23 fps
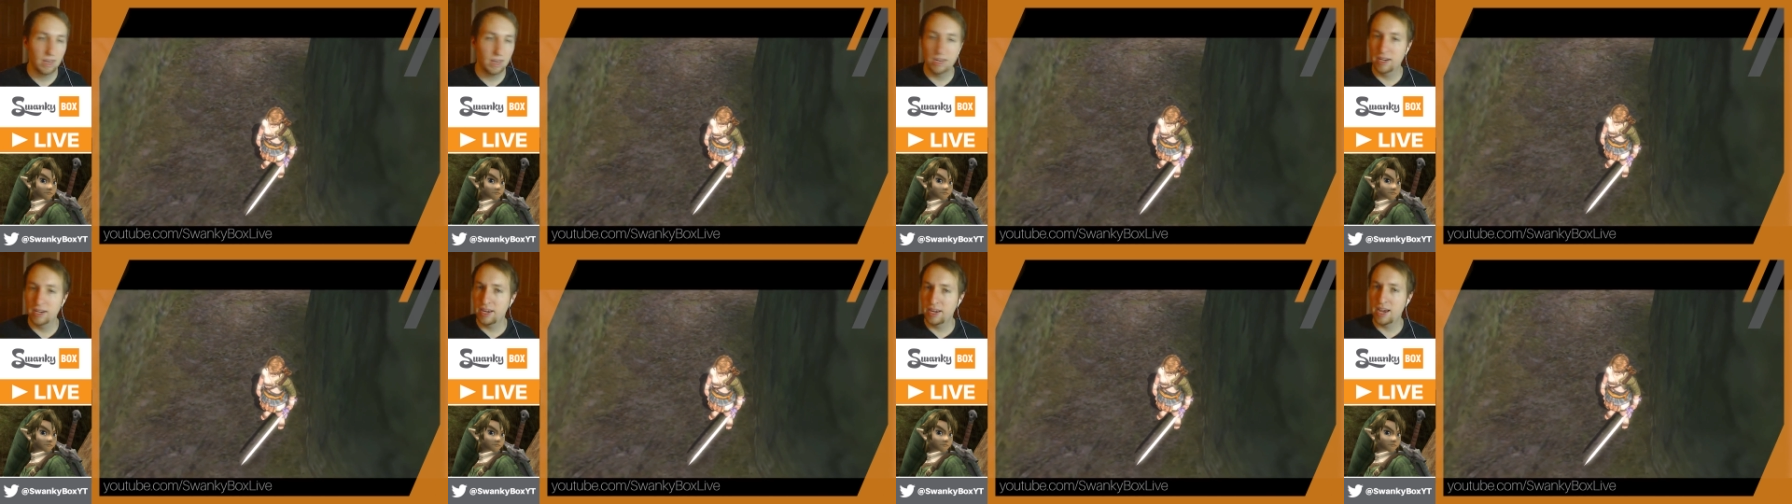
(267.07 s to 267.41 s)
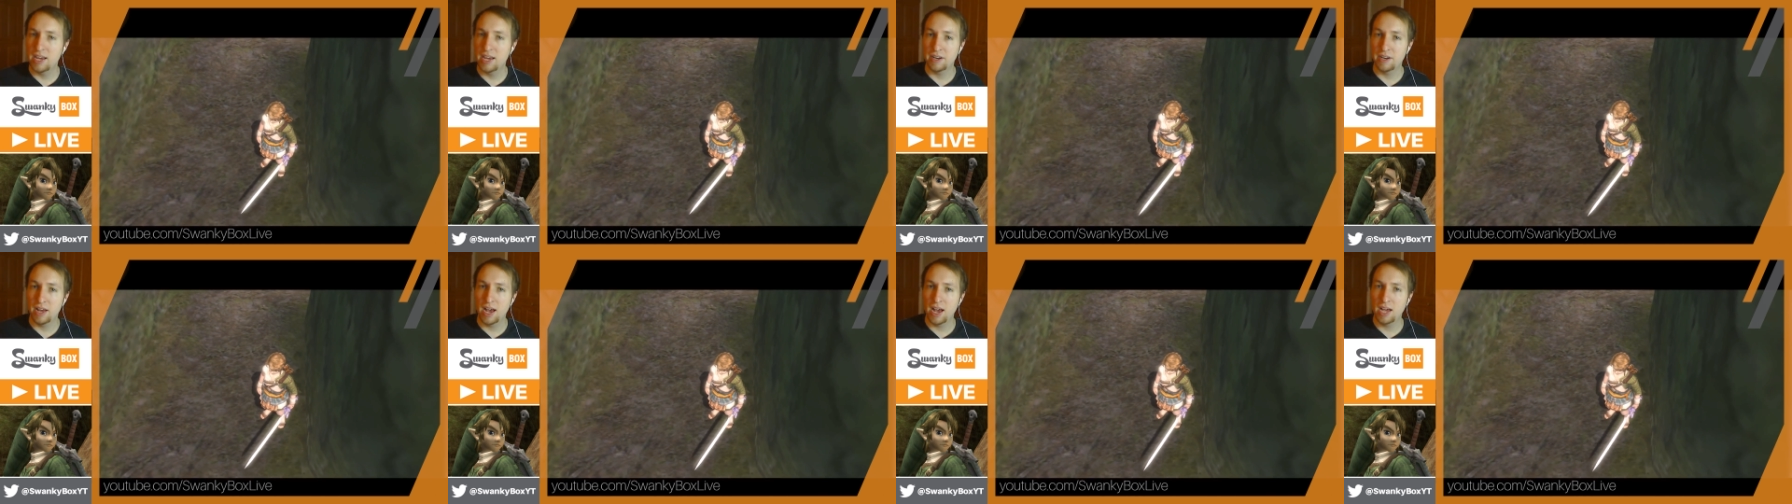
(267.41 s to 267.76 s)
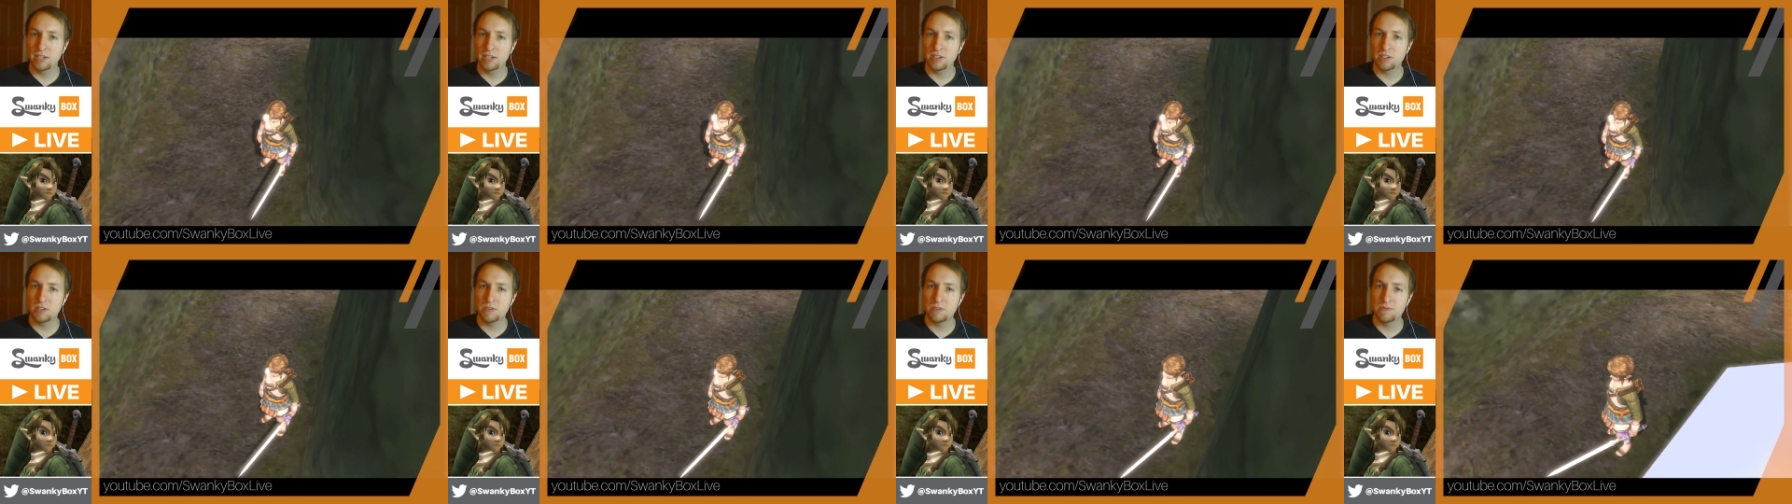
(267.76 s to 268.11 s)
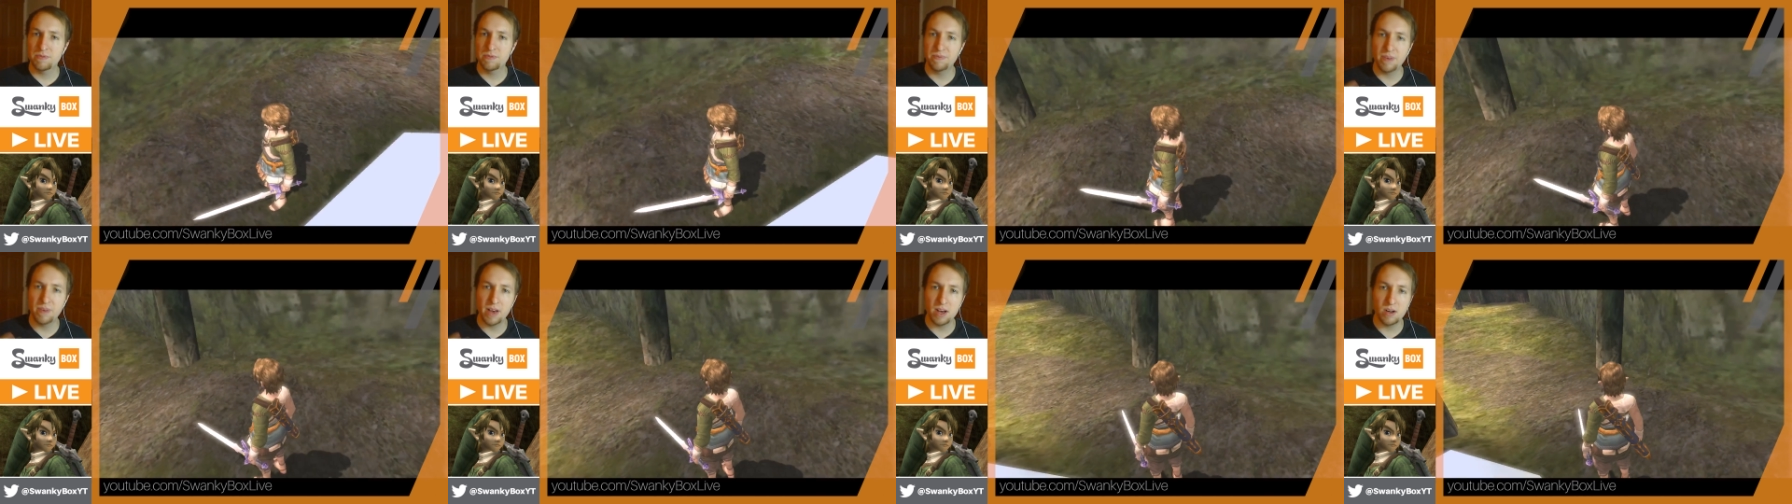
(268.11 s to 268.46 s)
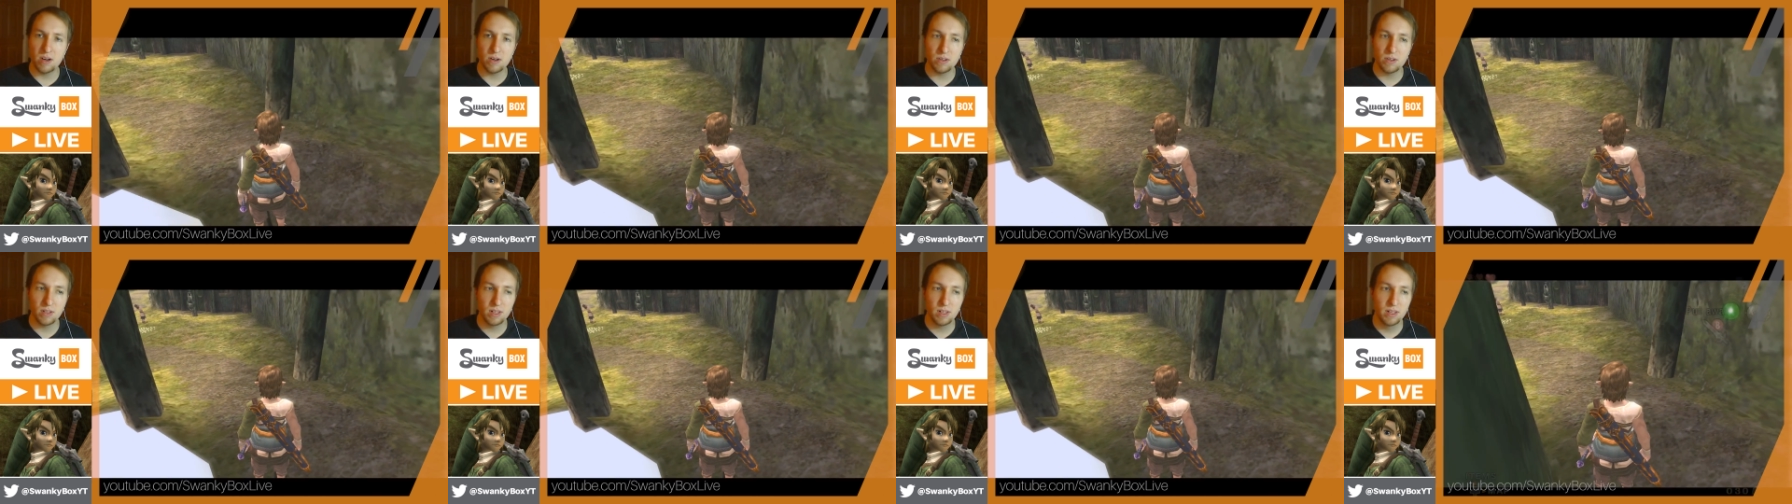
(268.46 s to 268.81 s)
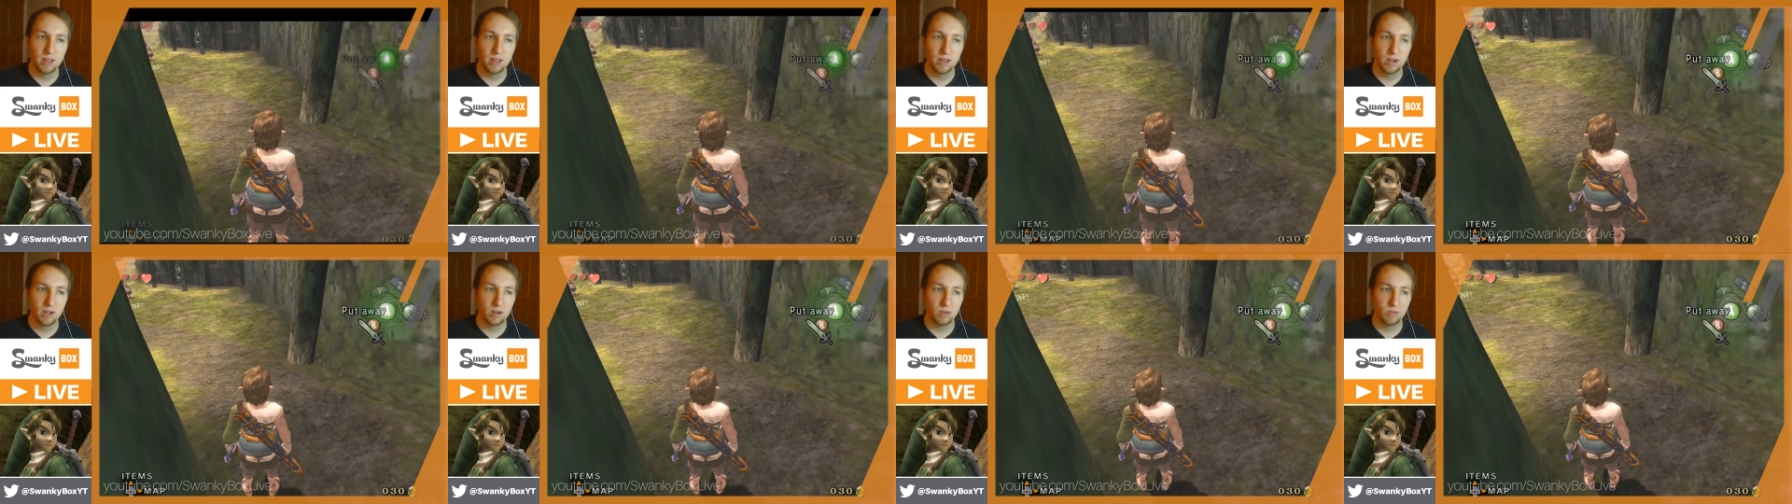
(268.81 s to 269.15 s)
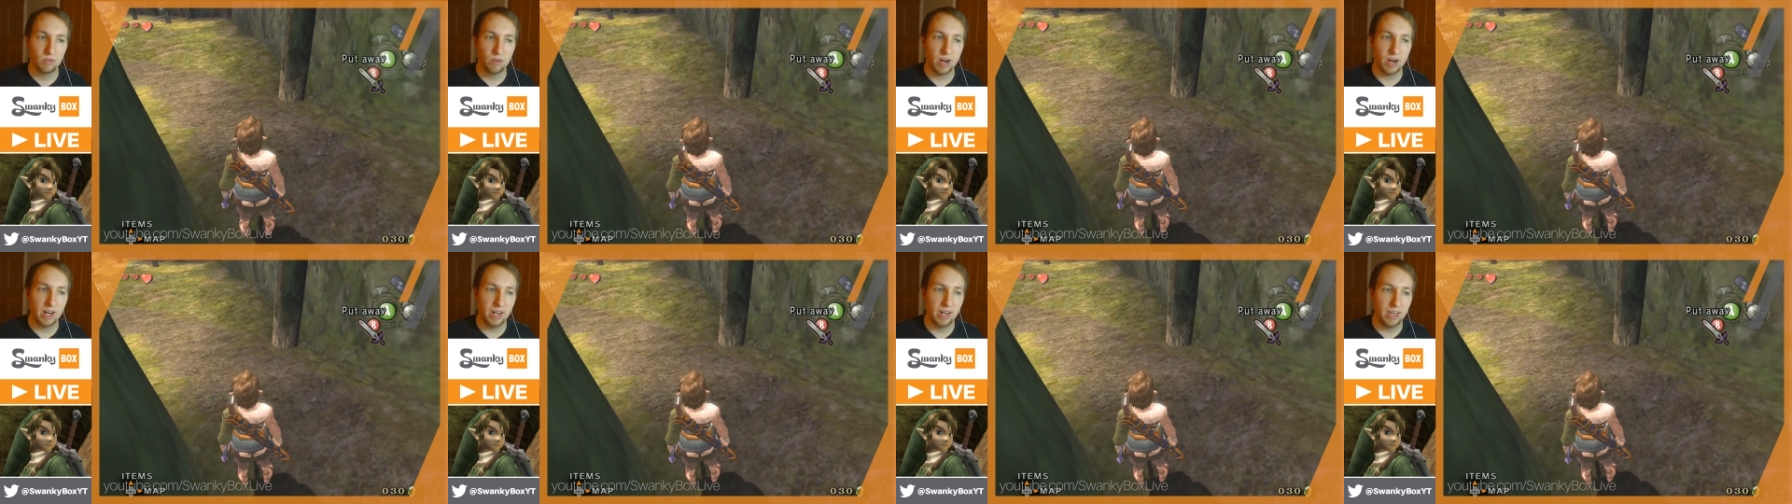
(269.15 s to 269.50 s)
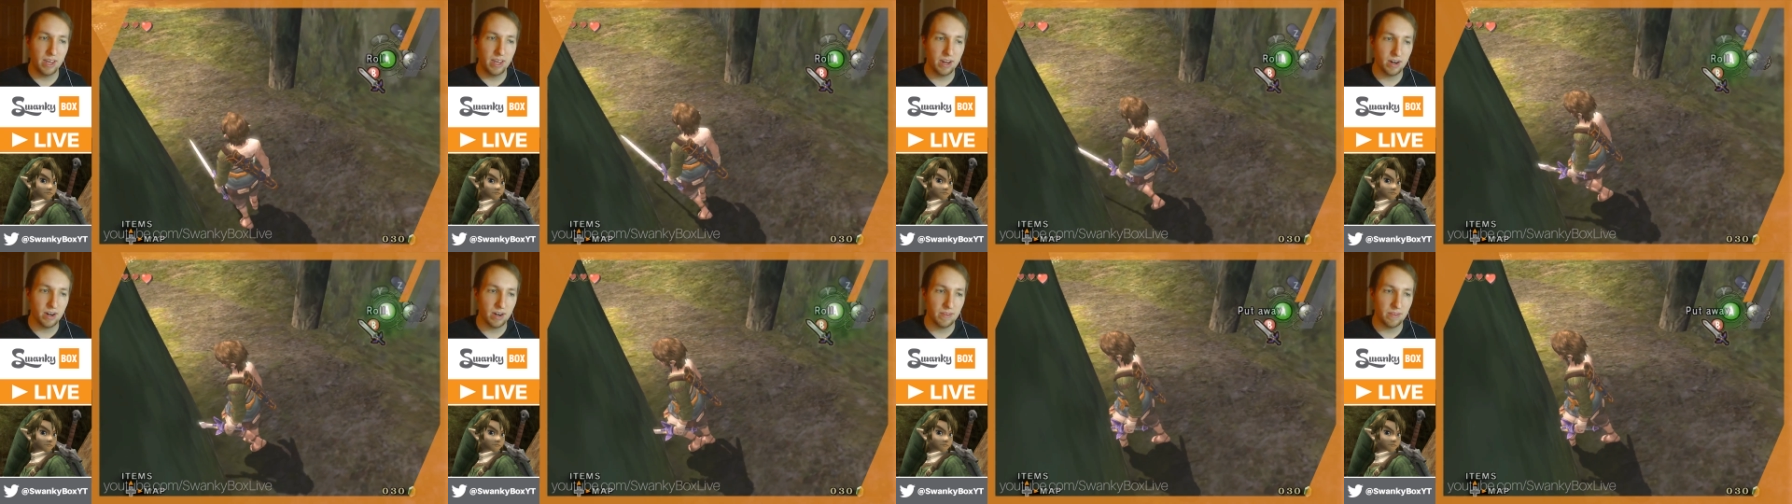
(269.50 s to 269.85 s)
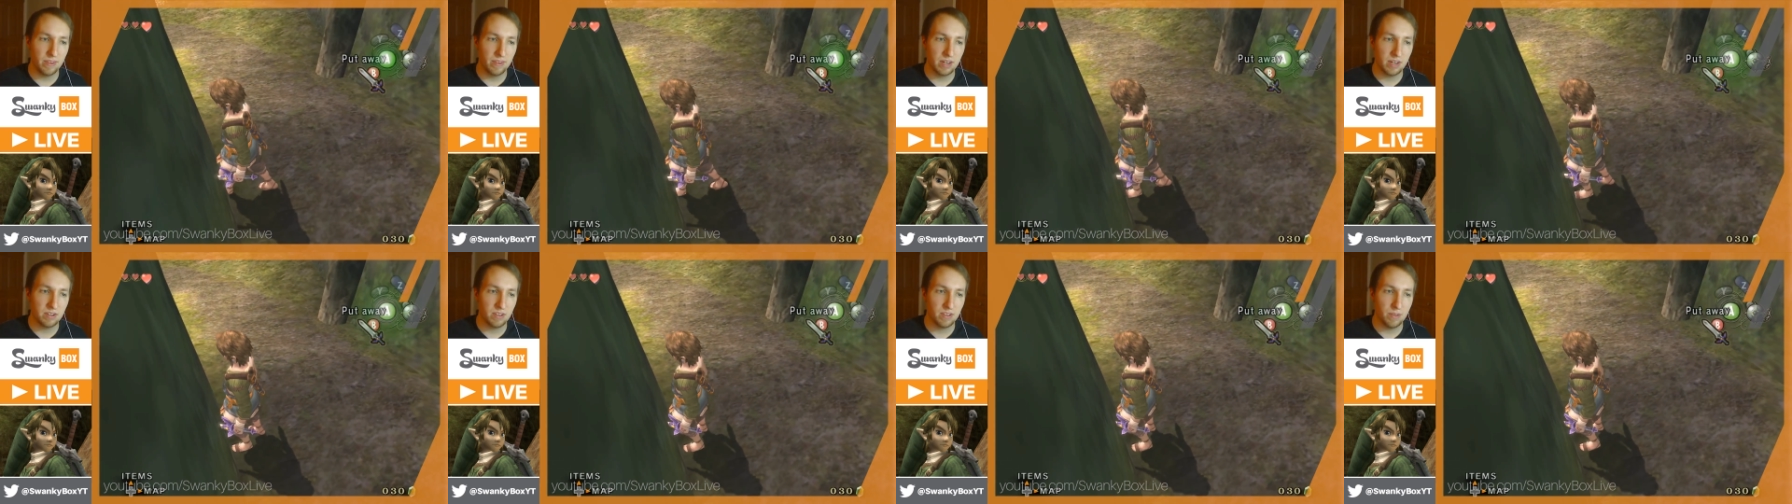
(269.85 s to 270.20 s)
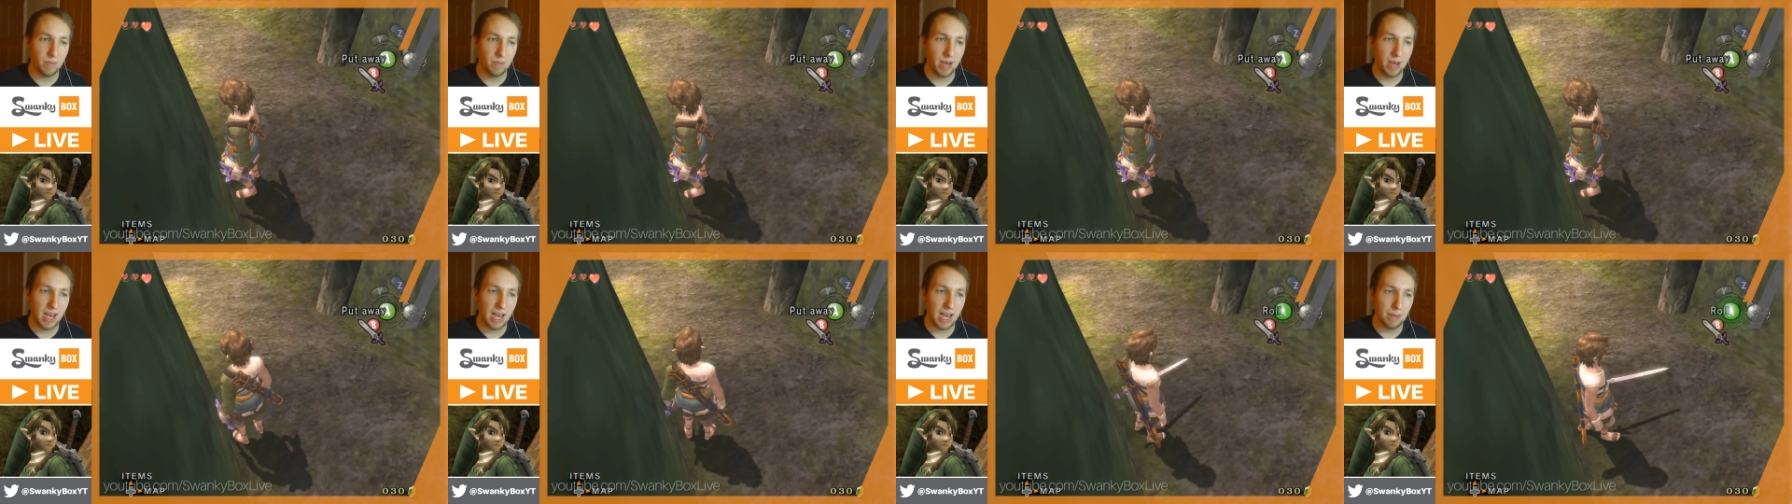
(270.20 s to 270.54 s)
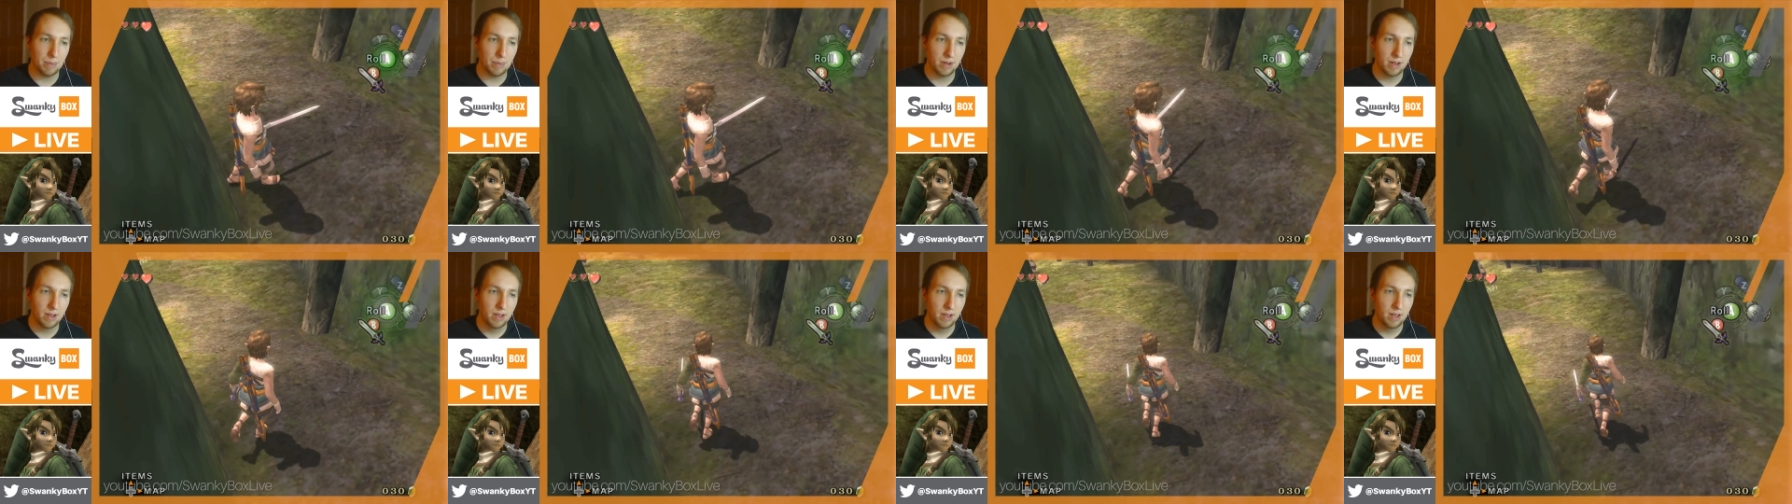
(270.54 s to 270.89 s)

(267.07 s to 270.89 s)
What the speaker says: And again, I just fell right here on the edge of the map.